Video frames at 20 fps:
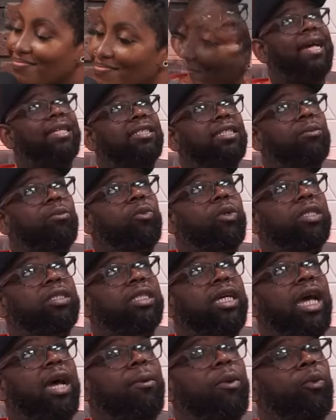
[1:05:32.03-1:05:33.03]
I asked him one
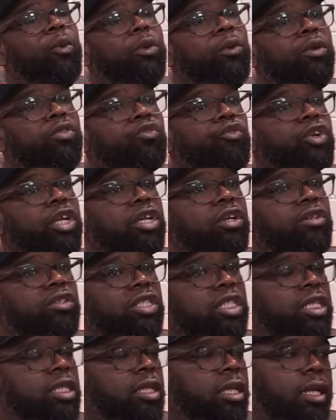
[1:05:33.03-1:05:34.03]
time when we were three
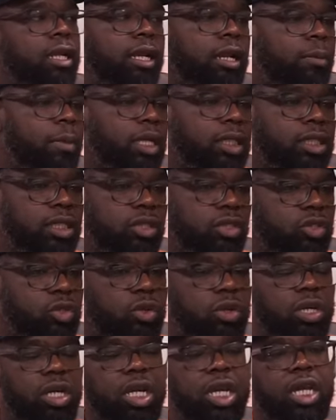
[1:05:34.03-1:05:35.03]
years in, I'll make this
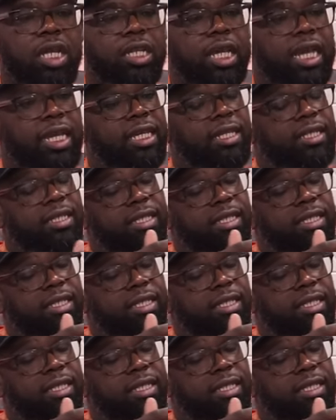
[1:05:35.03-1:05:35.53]
short, mm-hmm.